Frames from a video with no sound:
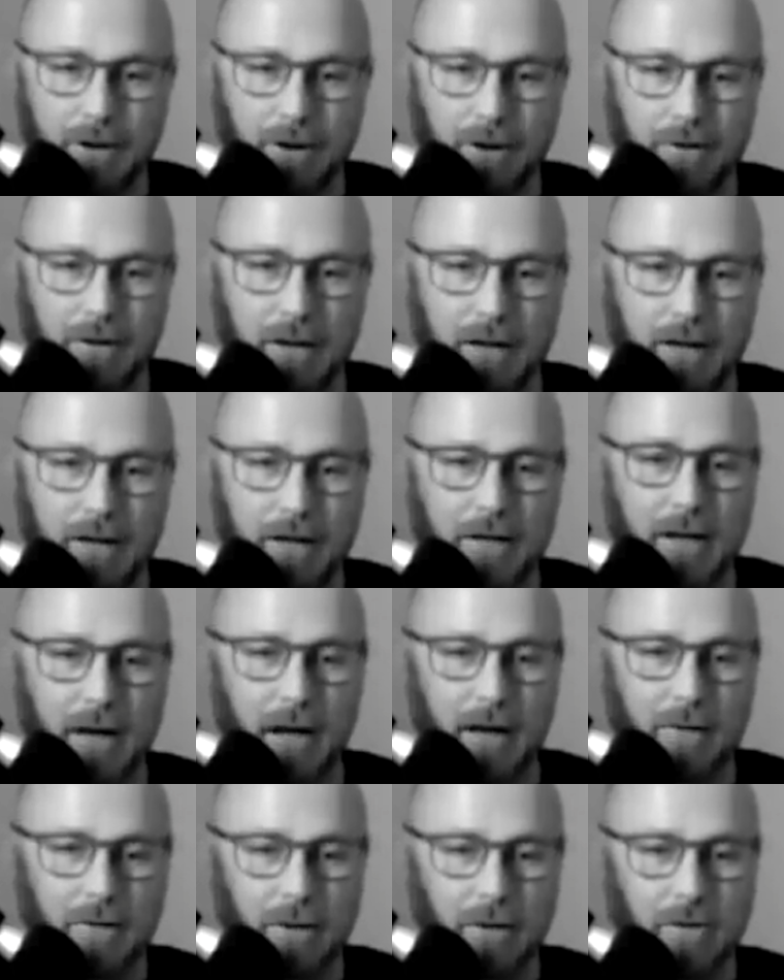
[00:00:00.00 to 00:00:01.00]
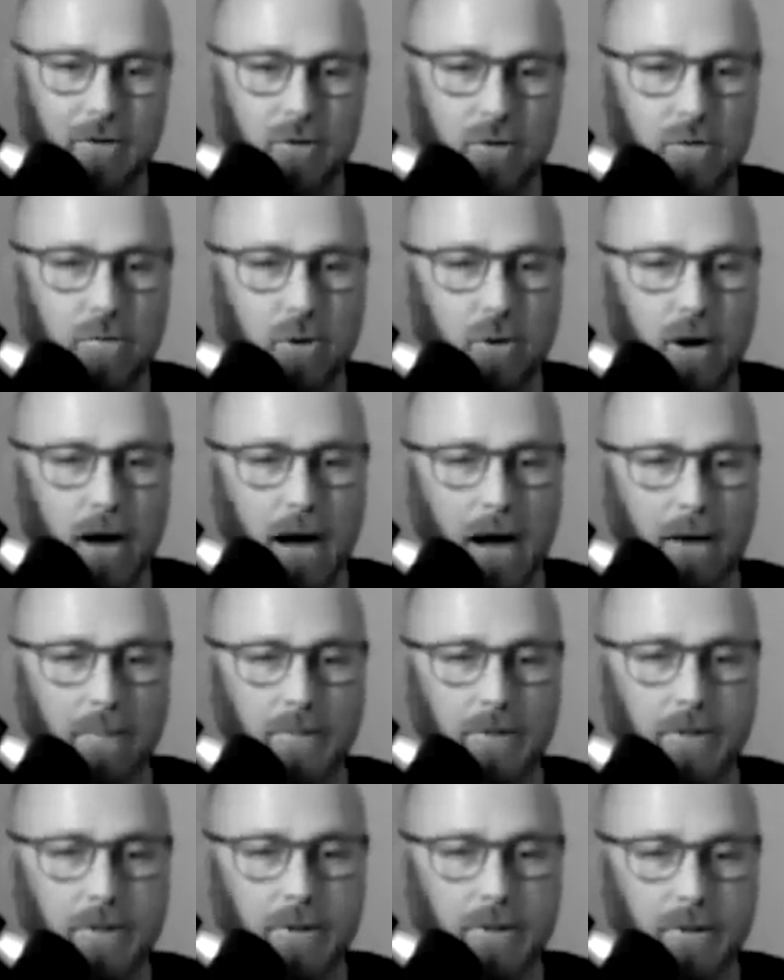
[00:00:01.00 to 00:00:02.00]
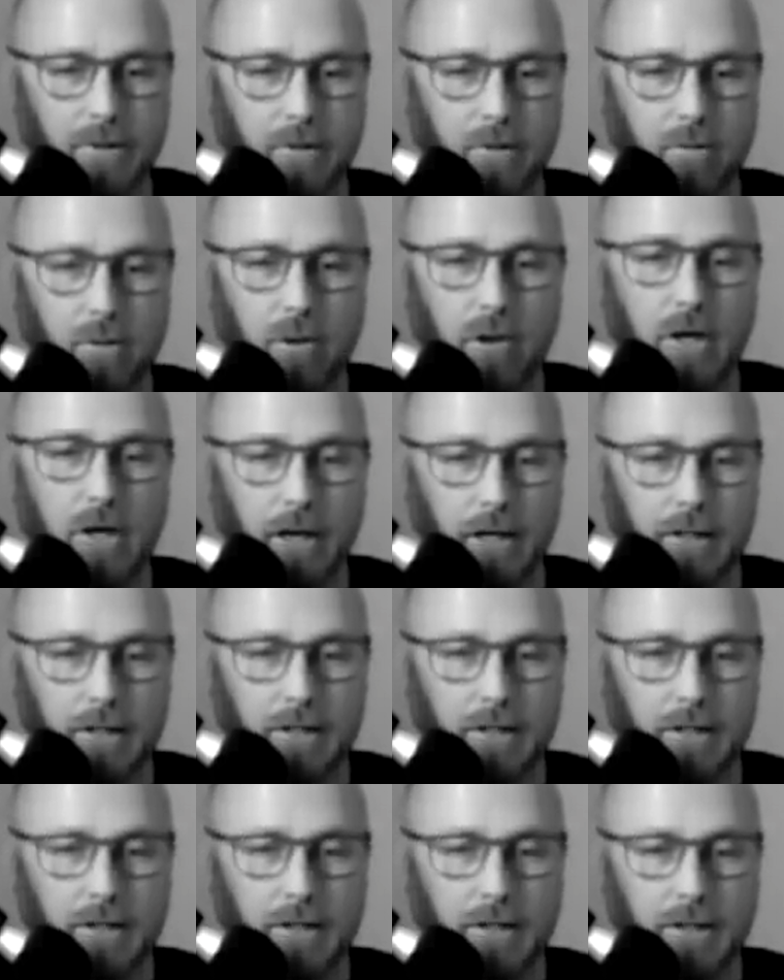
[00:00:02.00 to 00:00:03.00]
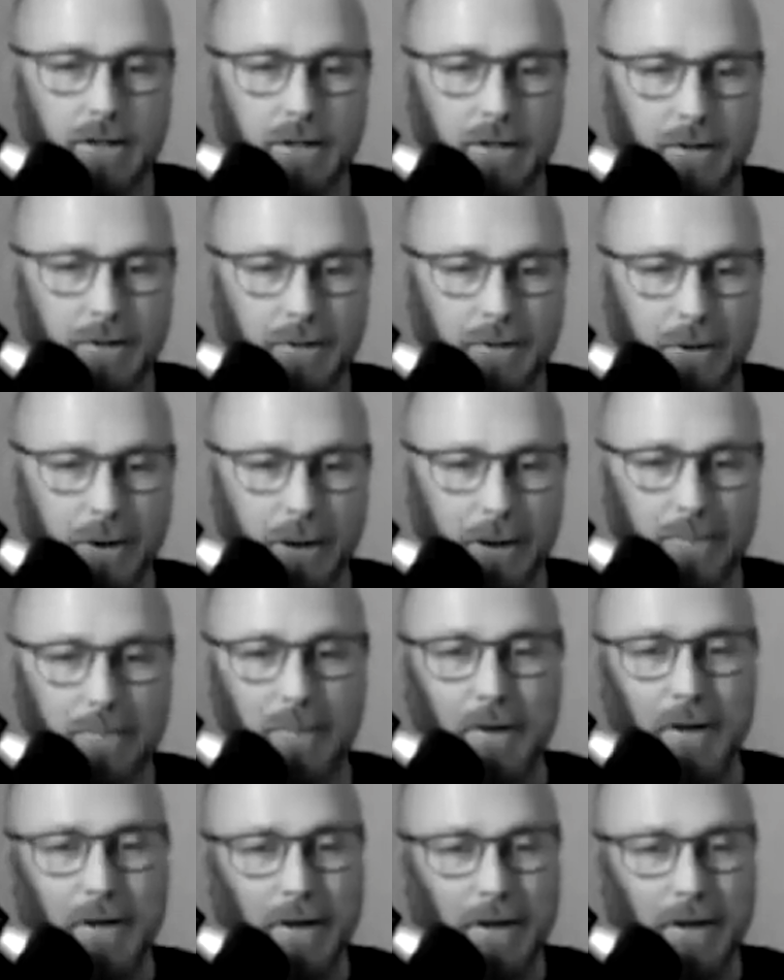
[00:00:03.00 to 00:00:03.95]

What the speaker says: Are they going to download Uber Eats, right?